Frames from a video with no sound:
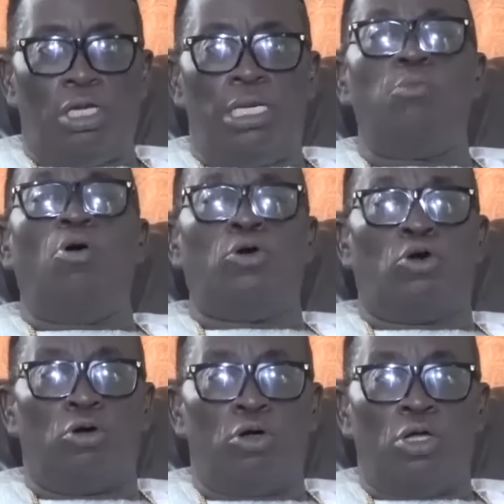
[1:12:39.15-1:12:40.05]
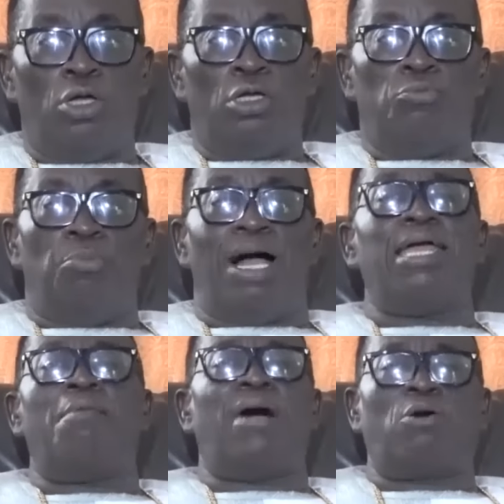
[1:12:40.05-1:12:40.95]
Never mono.
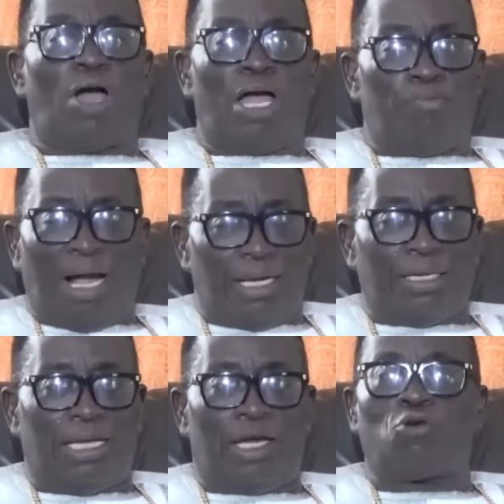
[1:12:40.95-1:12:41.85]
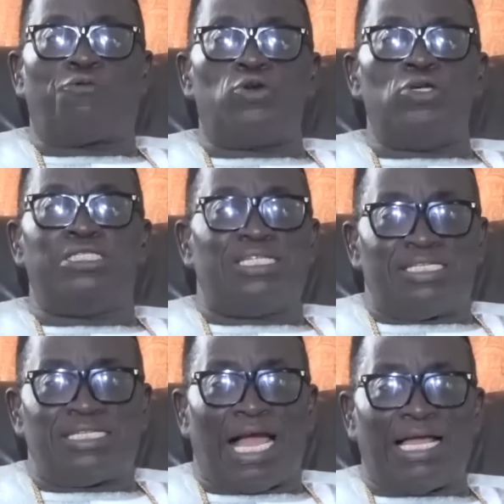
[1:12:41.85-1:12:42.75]
Maya, Makwa, Ma, and Kofunun
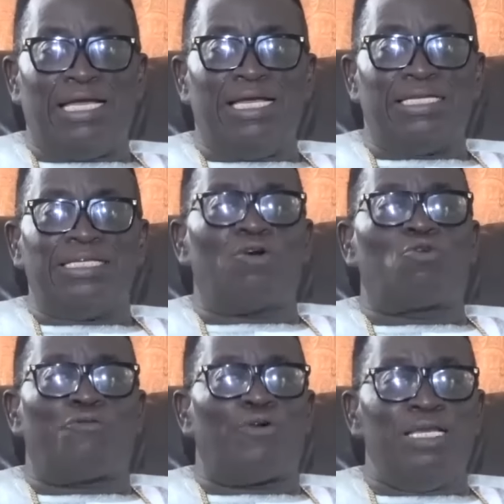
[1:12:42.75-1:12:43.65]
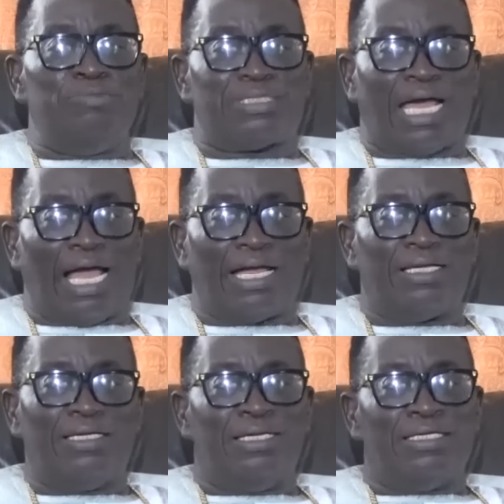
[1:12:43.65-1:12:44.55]
Tietia, you'll call for him, sir.
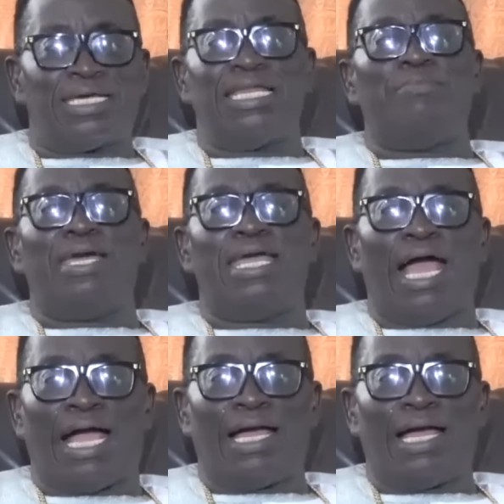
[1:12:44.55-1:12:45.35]
Send a bayer.